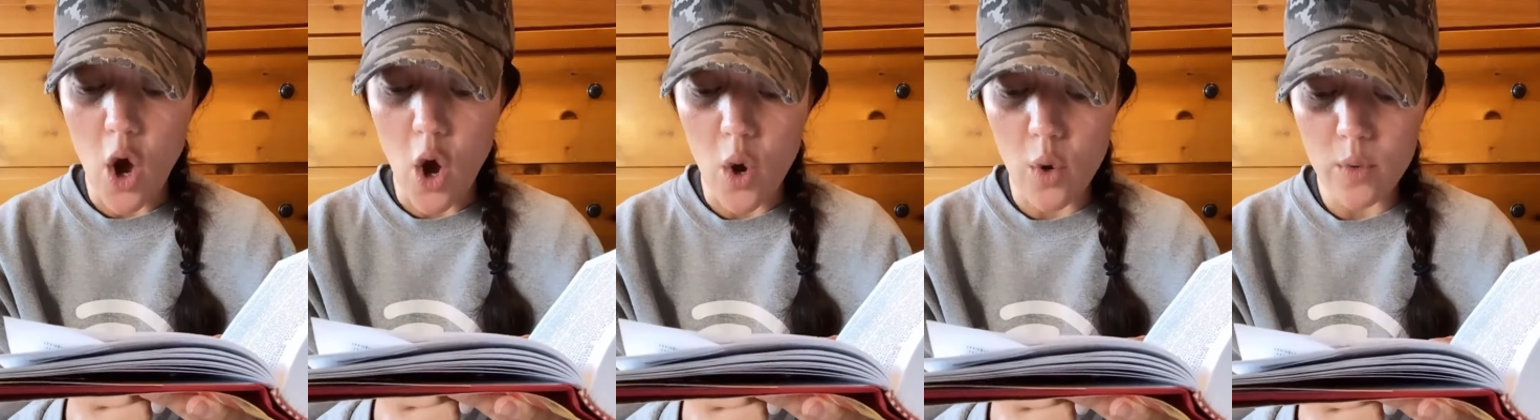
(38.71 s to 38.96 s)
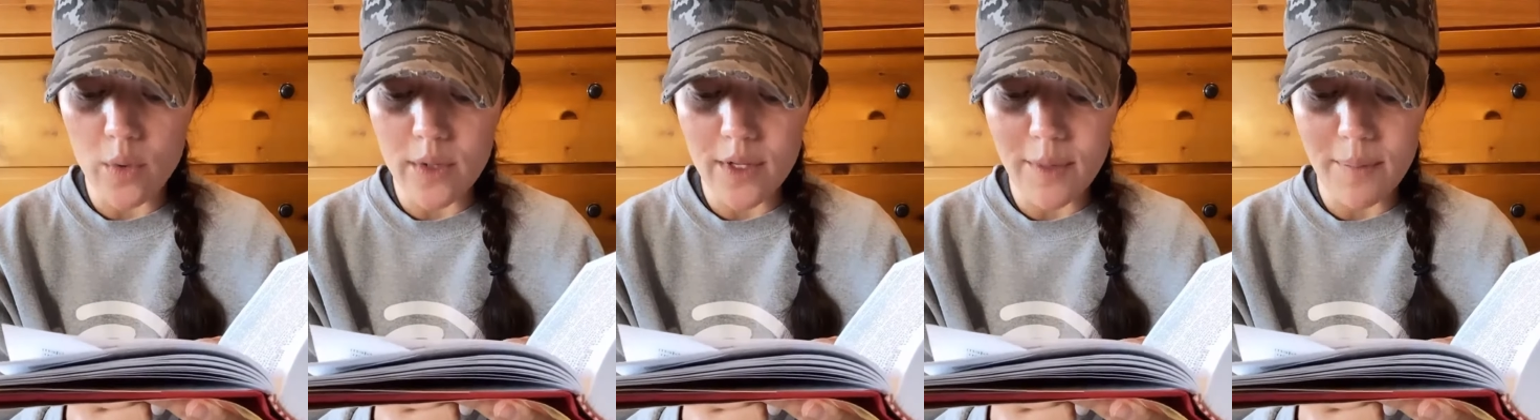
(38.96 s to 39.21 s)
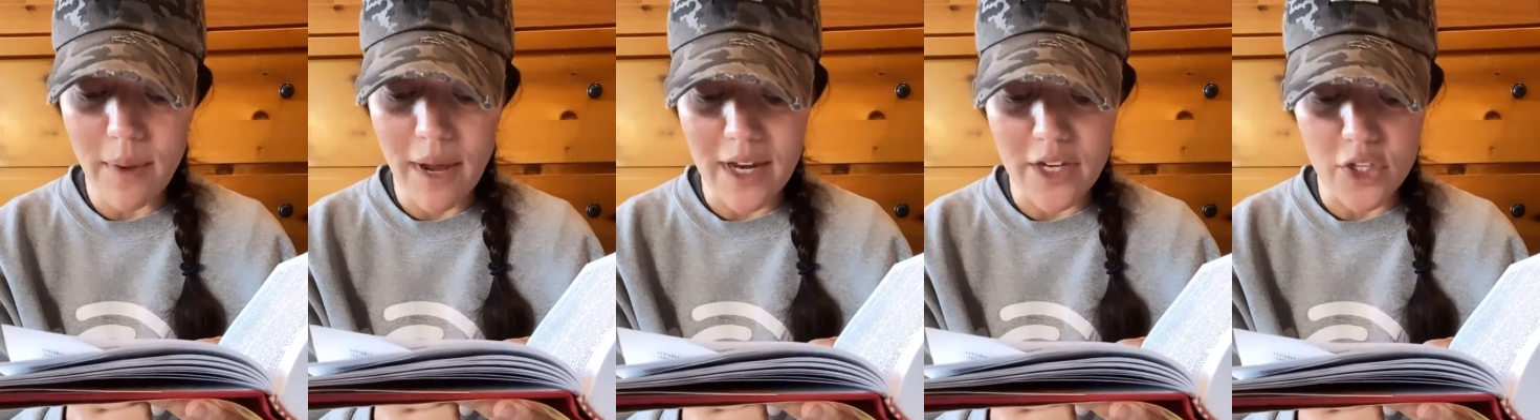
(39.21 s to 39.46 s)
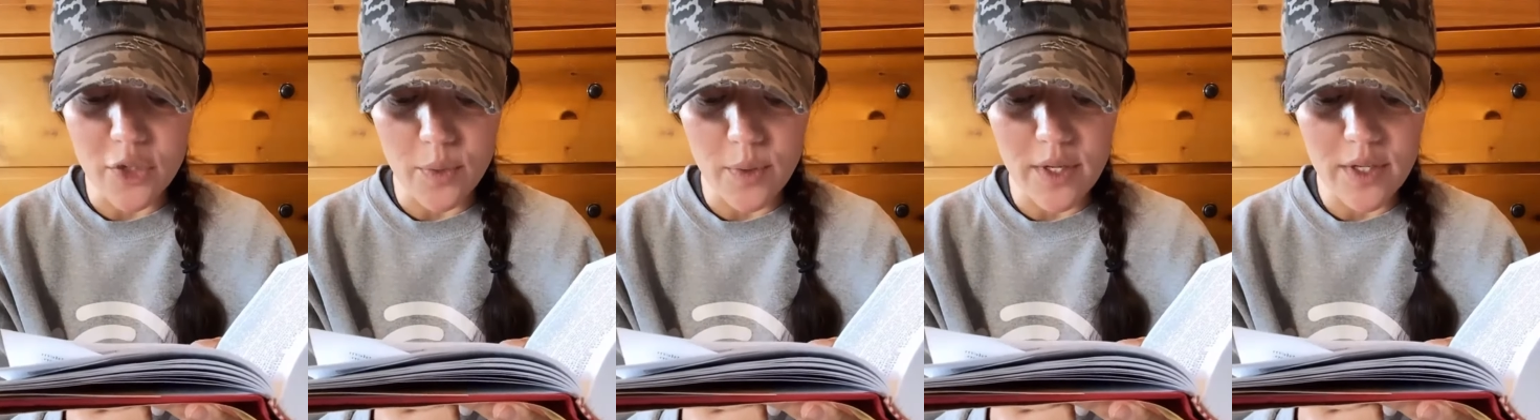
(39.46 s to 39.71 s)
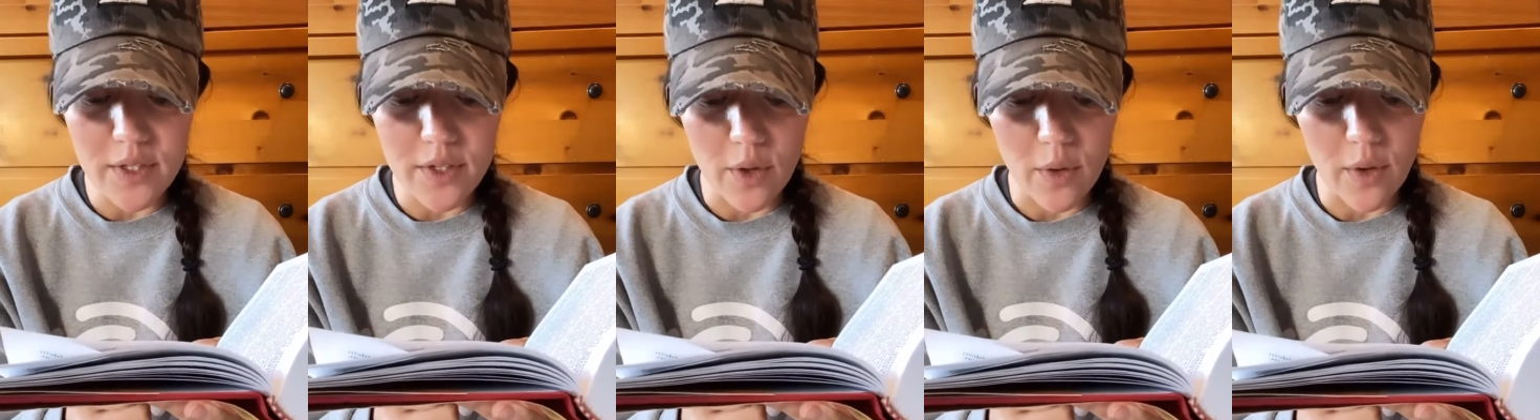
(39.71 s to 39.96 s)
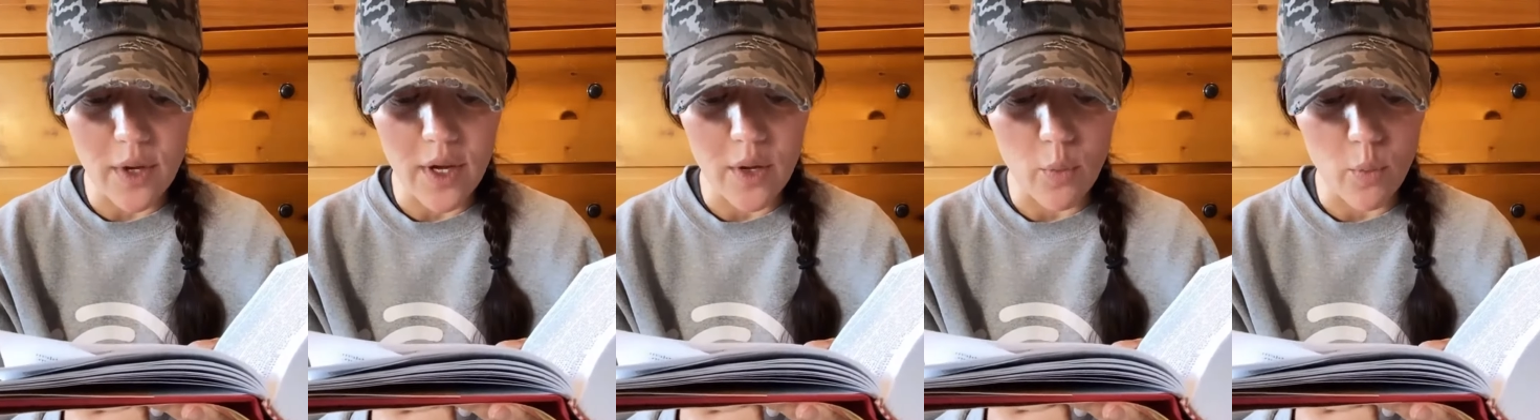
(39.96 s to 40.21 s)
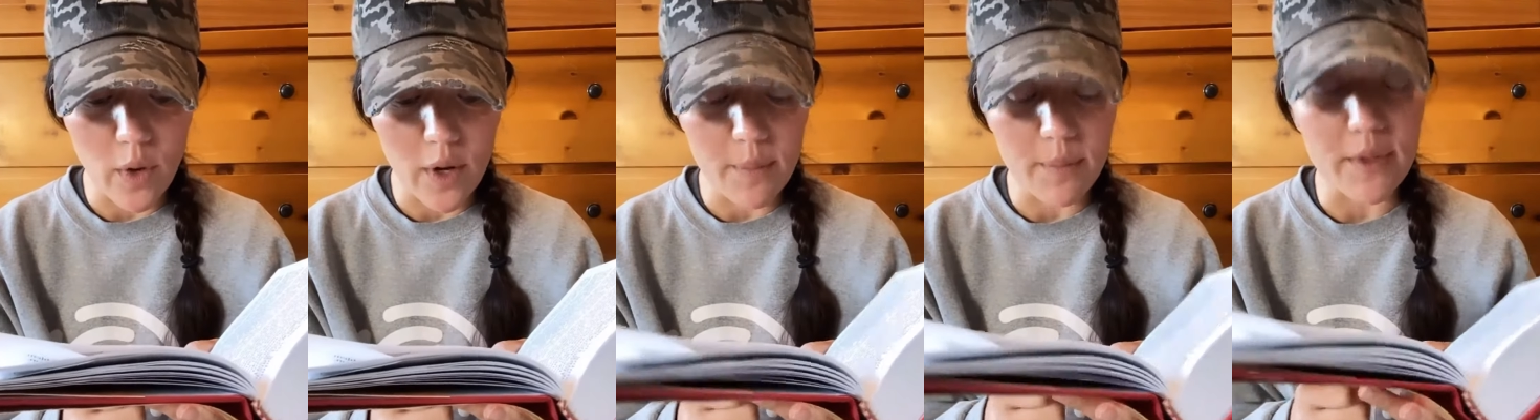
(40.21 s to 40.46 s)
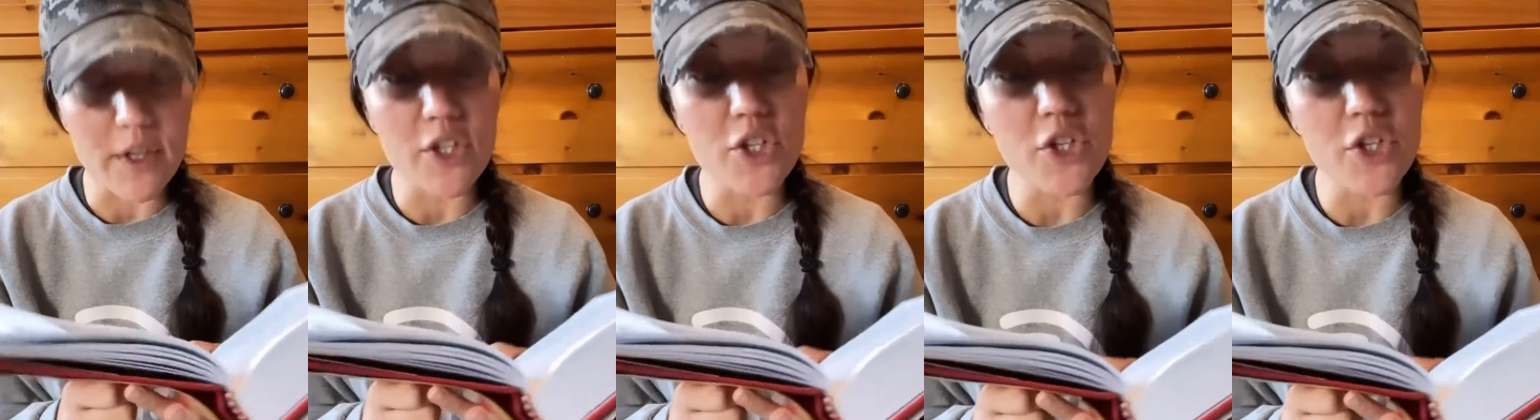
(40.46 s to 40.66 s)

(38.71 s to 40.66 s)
Only by doing so can one be